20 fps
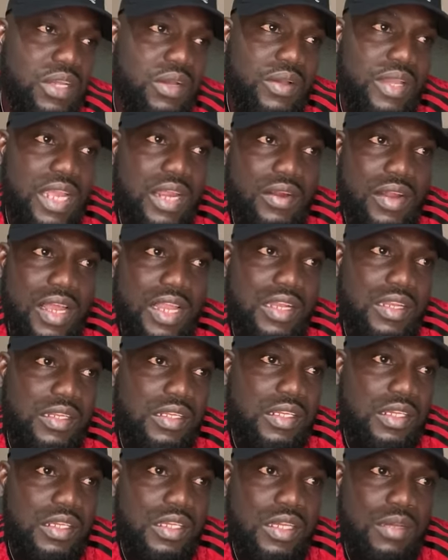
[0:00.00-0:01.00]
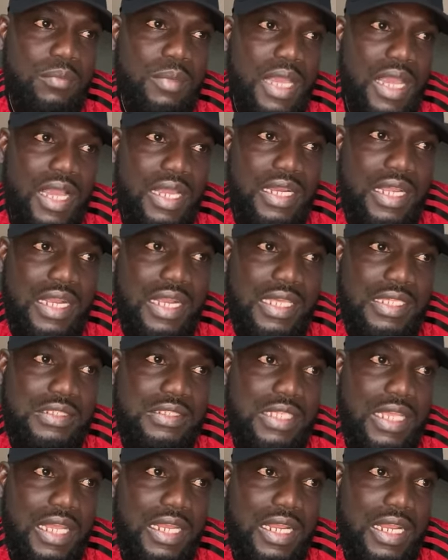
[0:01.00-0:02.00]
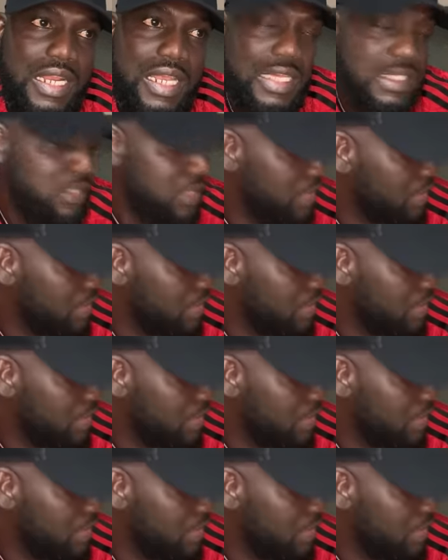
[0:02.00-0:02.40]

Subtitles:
no, Erroll, may I analyze